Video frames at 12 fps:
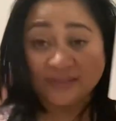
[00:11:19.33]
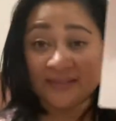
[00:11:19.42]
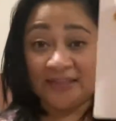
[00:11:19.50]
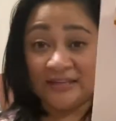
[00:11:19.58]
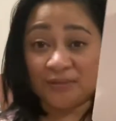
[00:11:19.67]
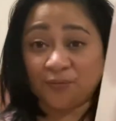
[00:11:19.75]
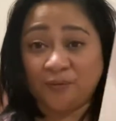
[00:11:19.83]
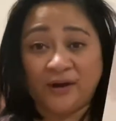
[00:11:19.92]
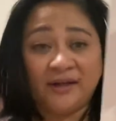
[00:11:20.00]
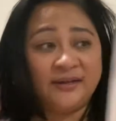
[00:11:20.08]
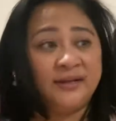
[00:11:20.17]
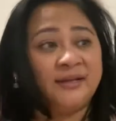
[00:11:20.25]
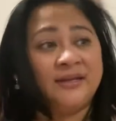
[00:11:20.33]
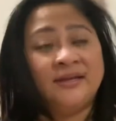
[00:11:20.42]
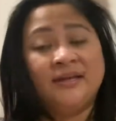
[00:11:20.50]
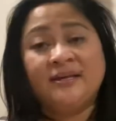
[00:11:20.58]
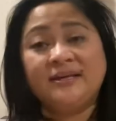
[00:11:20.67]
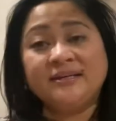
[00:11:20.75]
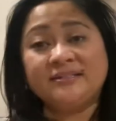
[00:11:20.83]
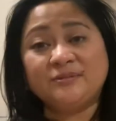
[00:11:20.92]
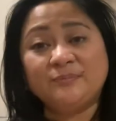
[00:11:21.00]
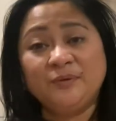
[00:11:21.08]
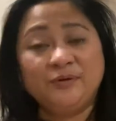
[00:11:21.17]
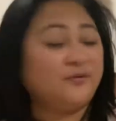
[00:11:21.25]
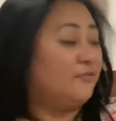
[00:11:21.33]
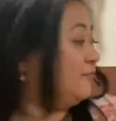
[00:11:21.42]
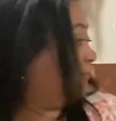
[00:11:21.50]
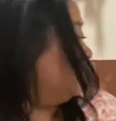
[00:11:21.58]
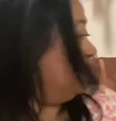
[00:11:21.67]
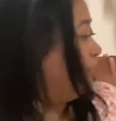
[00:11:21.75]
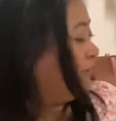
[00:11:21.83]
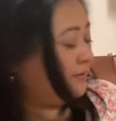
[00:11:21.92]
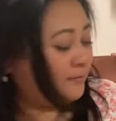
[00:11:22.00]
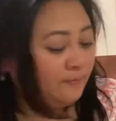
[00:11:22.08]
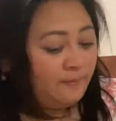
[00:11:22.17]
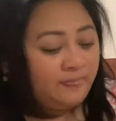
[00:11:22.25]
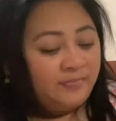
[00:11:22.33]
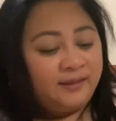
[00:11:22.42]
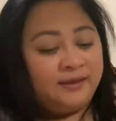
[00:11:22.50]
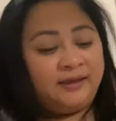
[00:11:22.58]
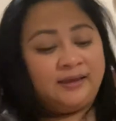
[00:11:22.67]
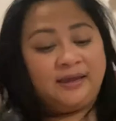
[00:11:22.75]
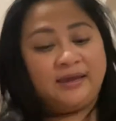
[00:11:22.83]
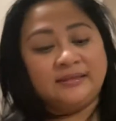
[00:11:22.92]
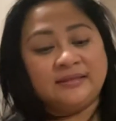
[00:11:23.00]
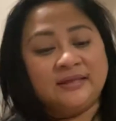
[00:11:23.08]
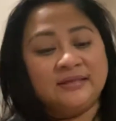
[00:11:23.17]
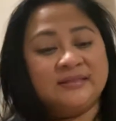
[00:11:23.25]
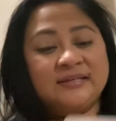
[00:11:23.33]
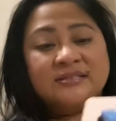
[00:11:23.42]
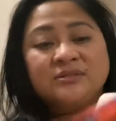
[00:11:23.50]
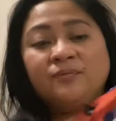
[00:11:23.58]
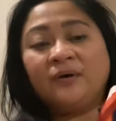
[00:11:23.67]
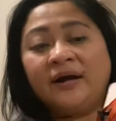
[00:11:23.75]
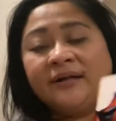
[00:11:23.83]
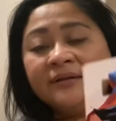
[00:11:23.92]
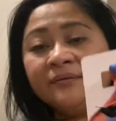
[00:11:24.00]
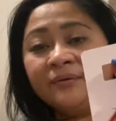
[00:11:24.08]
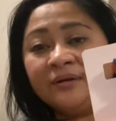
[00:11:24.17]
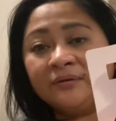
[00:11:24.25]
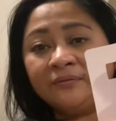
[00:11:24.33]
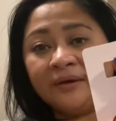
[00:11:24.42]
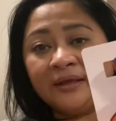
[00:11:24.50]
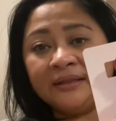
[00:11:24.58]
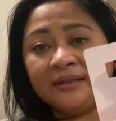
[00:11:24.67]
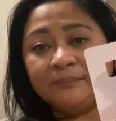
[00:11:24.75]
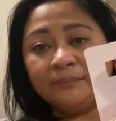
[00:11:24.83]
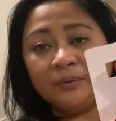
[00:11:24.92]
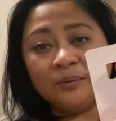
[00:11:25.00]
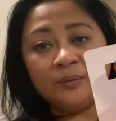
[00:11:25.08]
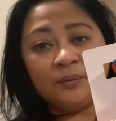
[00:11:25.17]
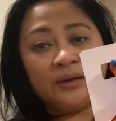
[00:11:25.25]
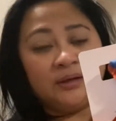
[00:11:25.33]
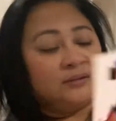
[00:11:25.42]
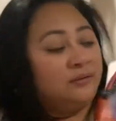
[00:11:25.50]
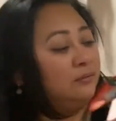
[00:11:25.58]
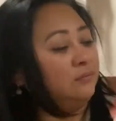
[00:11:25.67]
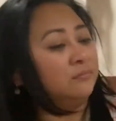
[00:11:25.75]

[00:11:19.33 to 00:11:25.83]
this one, it's beautiful. And then this one with a red, blue, and